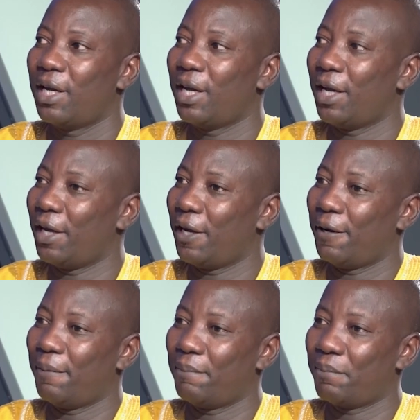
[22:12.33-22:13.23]

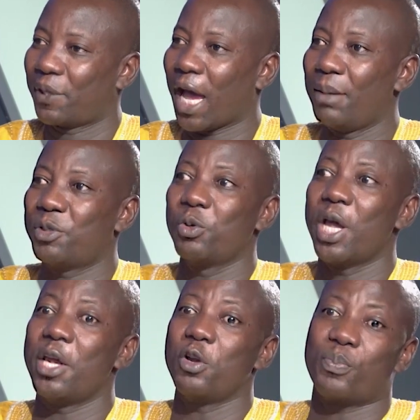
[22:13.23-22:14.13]
times you
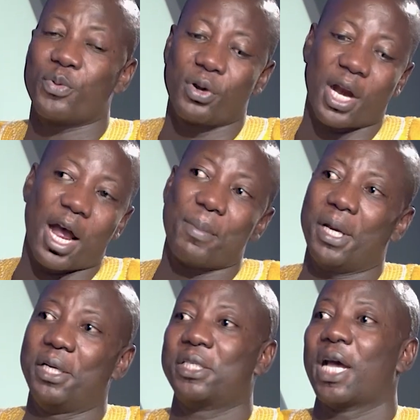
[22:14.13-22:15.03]
air your program,
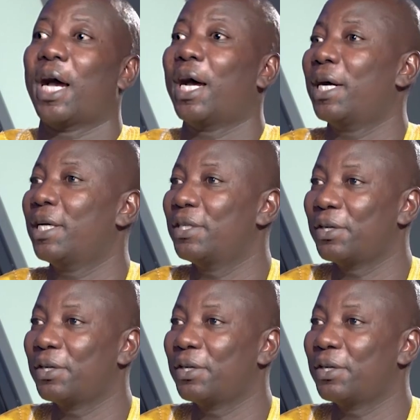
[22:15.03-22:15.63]
and these are,